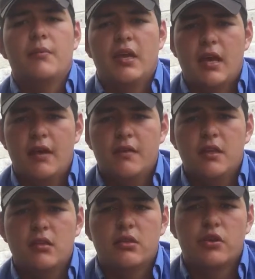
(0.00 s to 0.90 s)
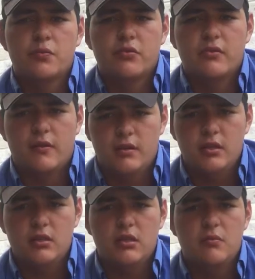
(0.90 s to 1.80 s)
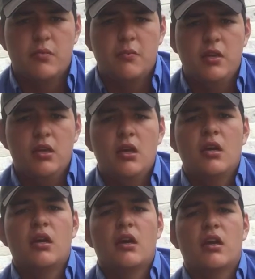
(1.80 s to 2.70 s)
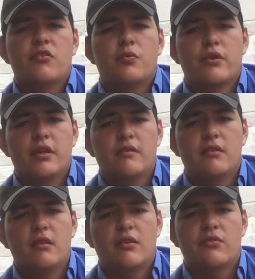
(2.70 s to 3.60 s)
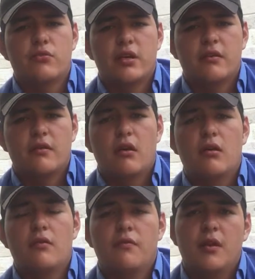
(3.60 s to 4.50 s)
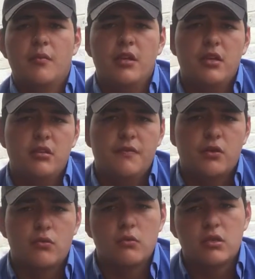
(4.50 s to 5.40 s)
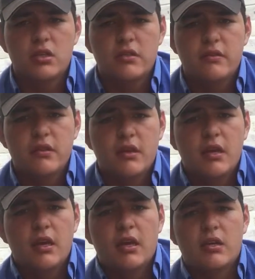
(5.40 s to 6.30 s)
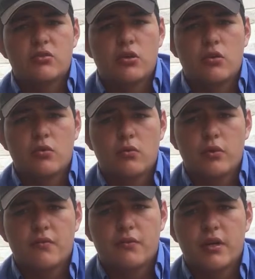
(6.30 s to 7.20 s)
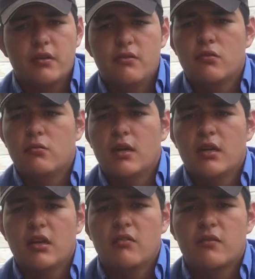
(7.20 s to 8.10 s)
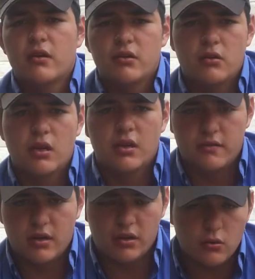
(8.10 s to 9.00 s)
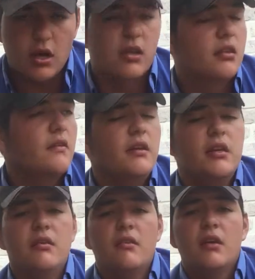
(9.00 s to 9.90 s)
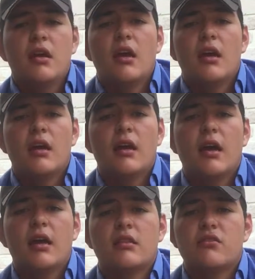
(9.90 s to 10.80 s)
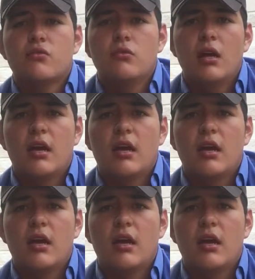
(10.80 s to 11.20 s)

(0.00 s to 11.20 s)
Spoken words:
be having irresponsibility may be experiencing stress, family difficulties, trouble with friends, too many extracurricular activities, and school